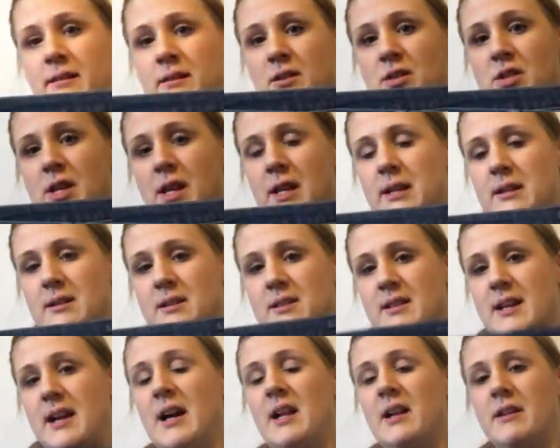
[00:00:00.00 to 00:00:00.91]
and the jegging
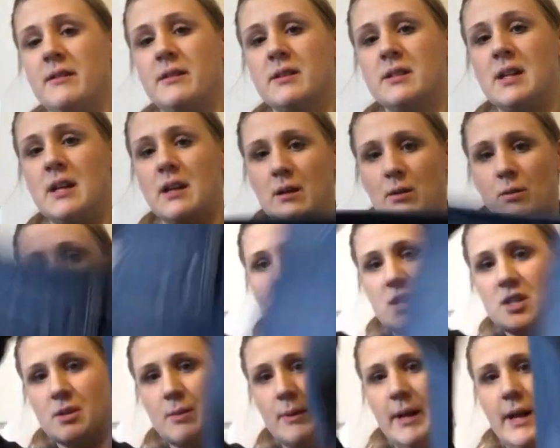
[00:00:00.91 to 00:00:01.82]
style and the dark
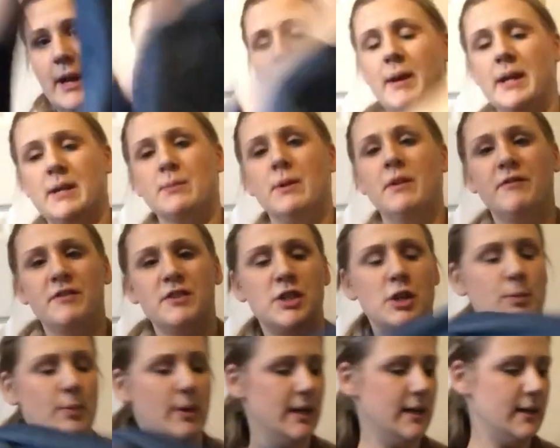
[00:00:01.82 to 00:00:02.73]
wash, I went ahead and picked them up for
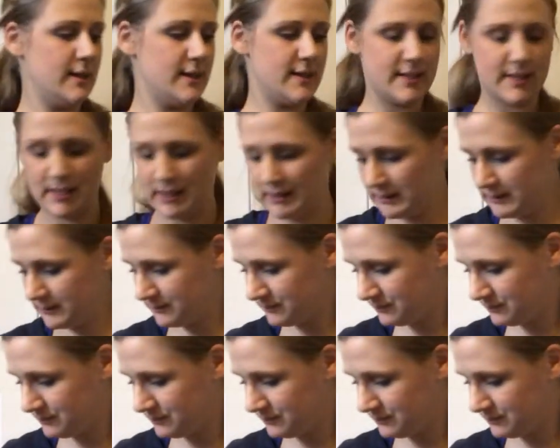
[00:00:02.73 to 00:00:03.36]
$2.